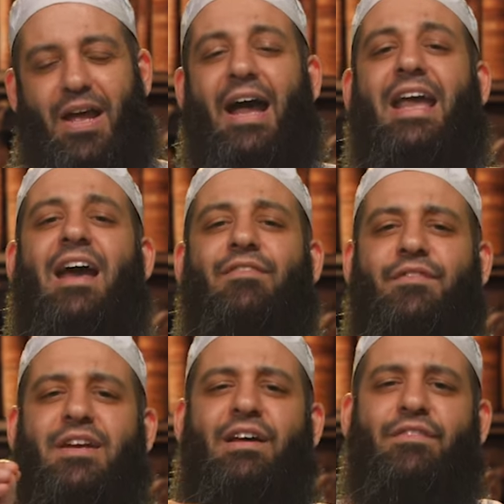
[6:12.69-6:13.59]
I have
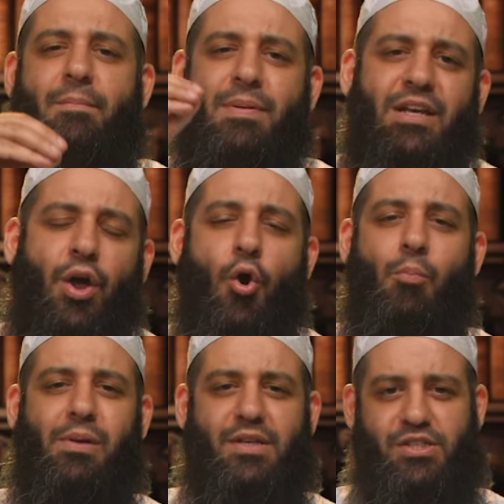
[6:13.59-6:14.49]
never been
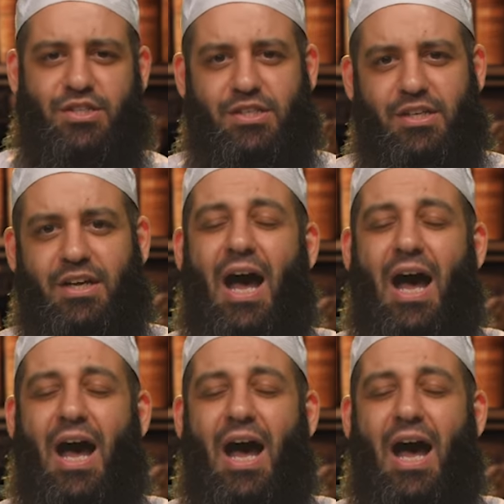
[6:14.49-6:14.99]
hopeless.